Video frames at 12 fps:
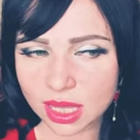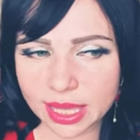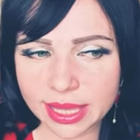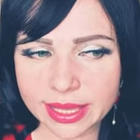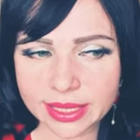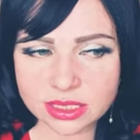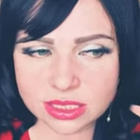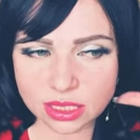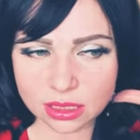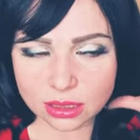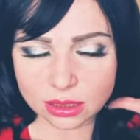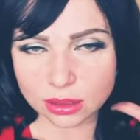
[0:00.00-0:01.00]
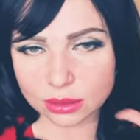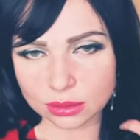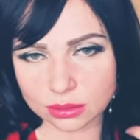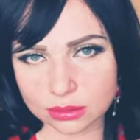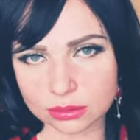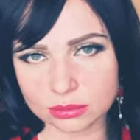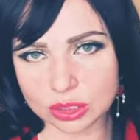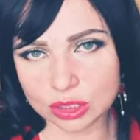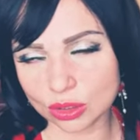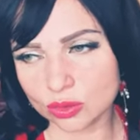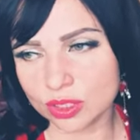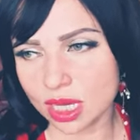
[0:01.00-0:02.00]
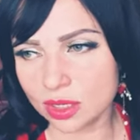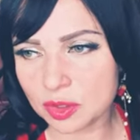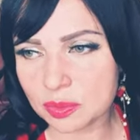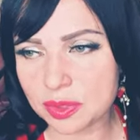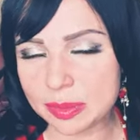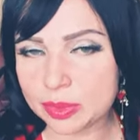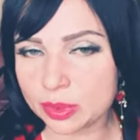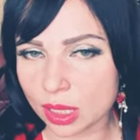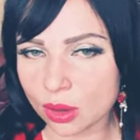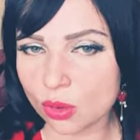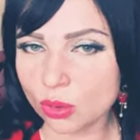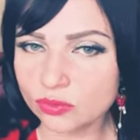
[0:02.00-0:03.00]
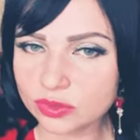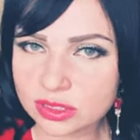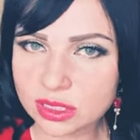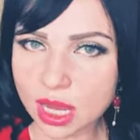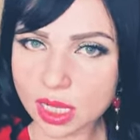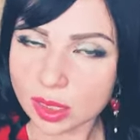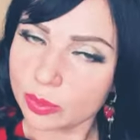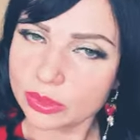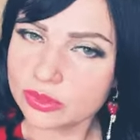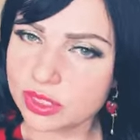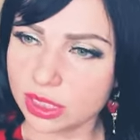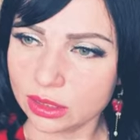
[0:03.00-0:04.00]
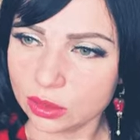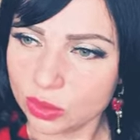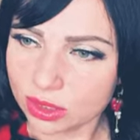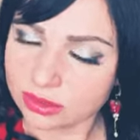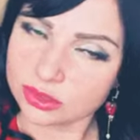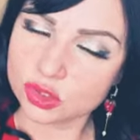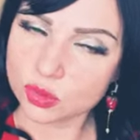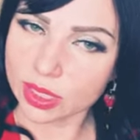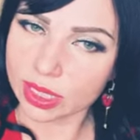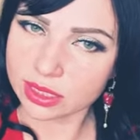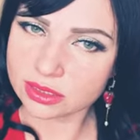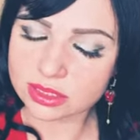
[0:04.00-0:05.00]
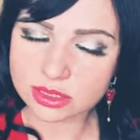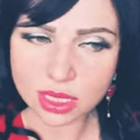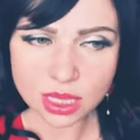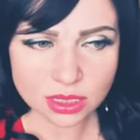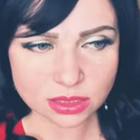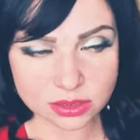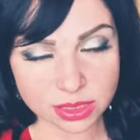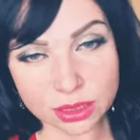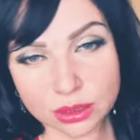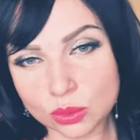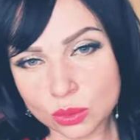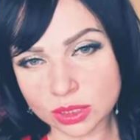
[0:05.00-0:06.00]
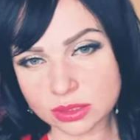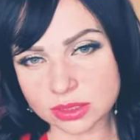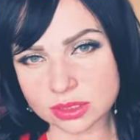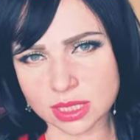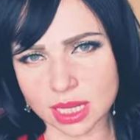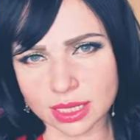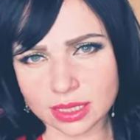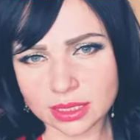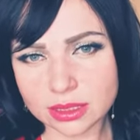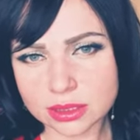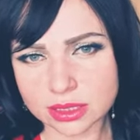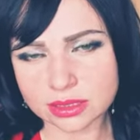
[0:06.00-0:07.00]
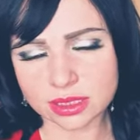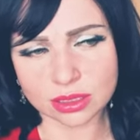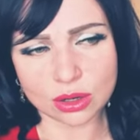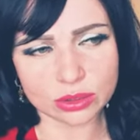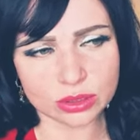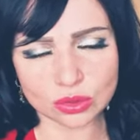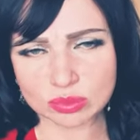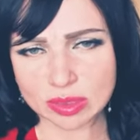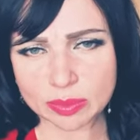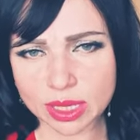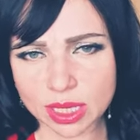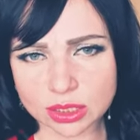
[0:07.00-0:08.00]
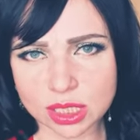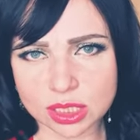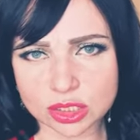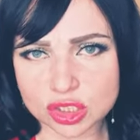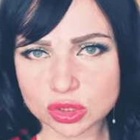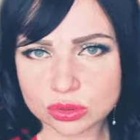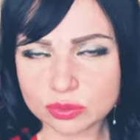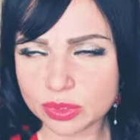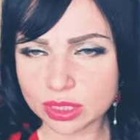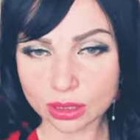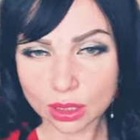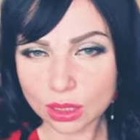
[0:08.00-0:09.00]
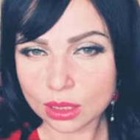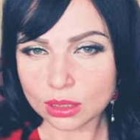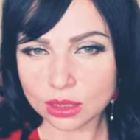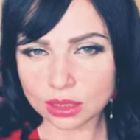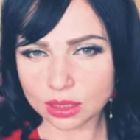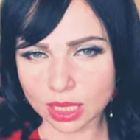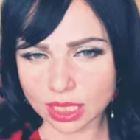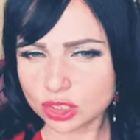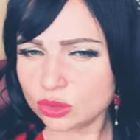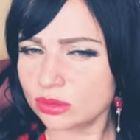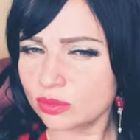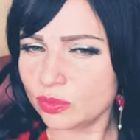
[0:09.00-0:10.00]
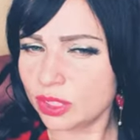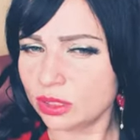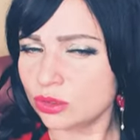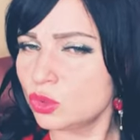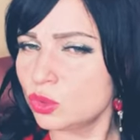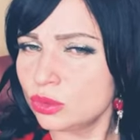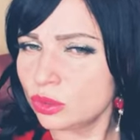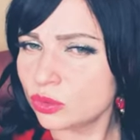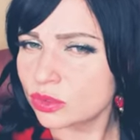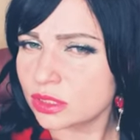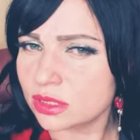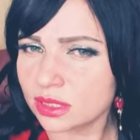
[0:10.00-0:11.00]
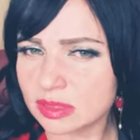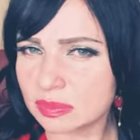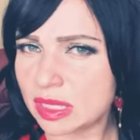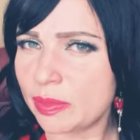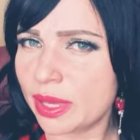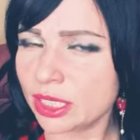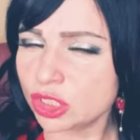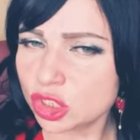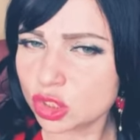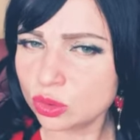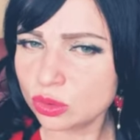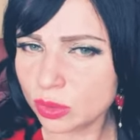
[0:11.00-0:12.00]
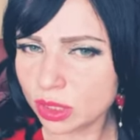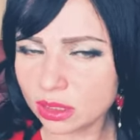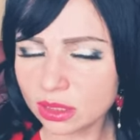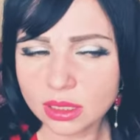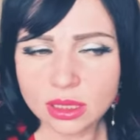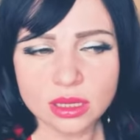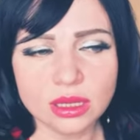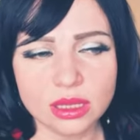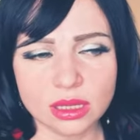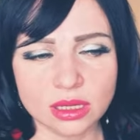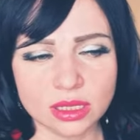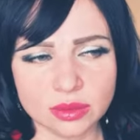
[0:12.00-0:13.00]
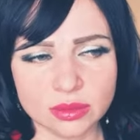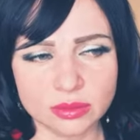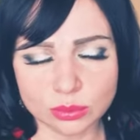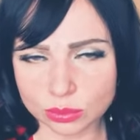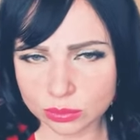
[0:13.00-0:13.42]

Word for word: and uh, you know younger people are always gullible they look at trends they look at society they think oh you know maybe i, I should be uh, i shouldn't be doing all these things maybe i should be uh,